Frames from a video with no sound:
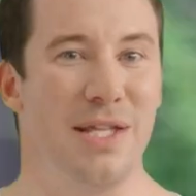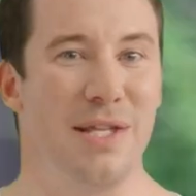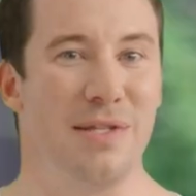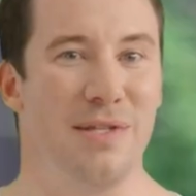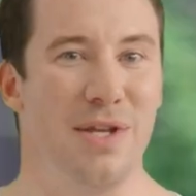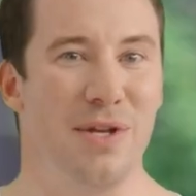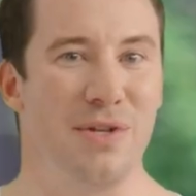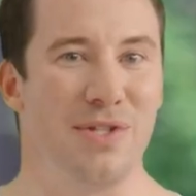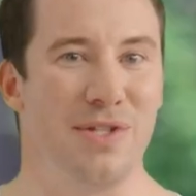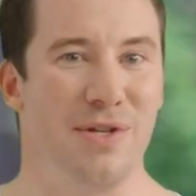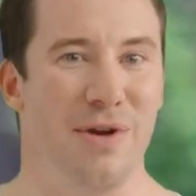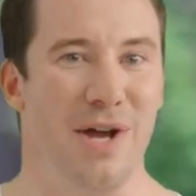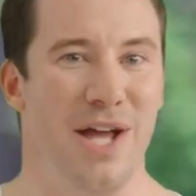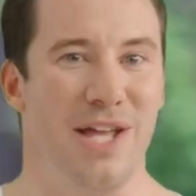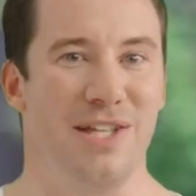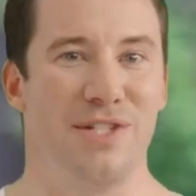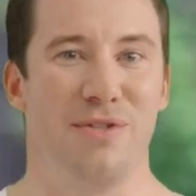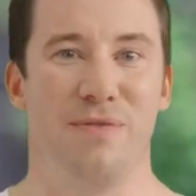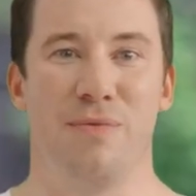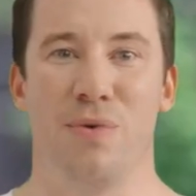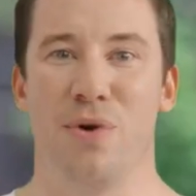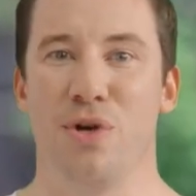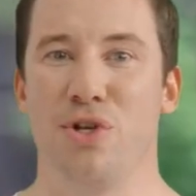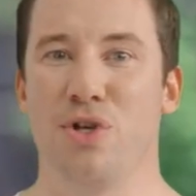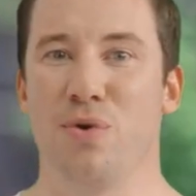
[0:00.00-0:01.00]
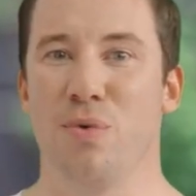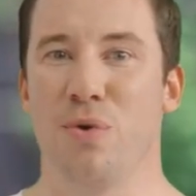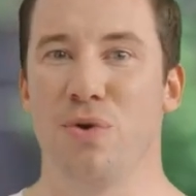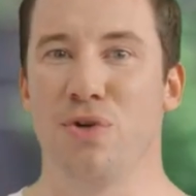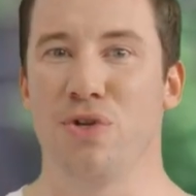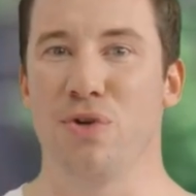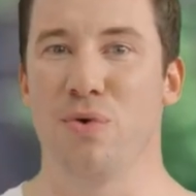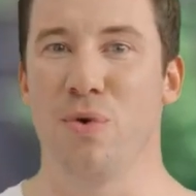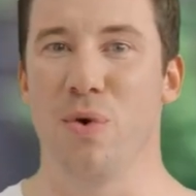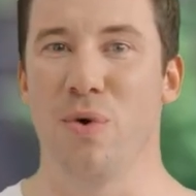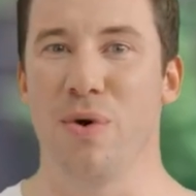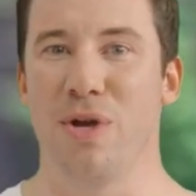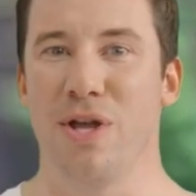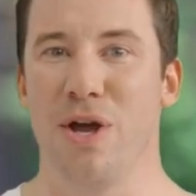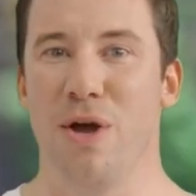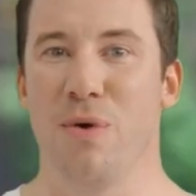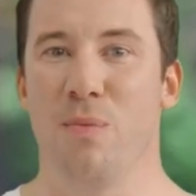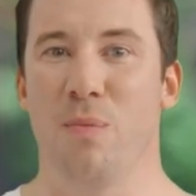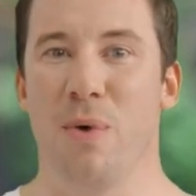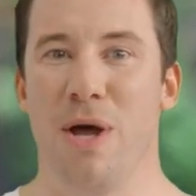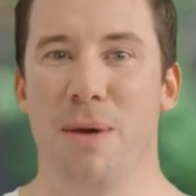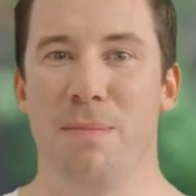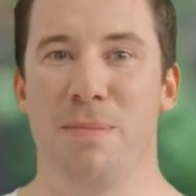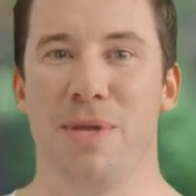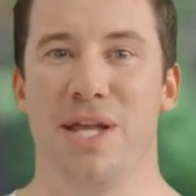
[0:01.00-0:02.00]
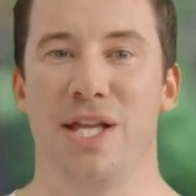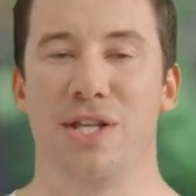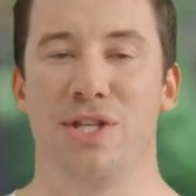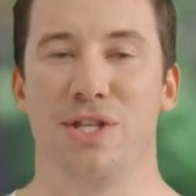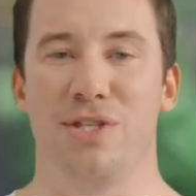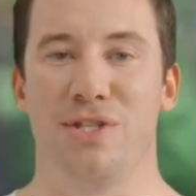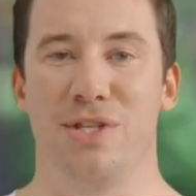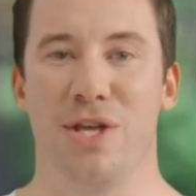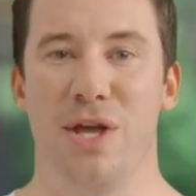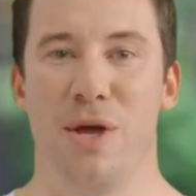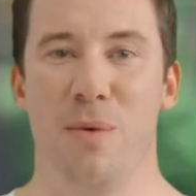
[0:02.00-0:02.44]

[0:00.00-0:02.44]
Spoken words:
There's less virtual scrolling on web pages,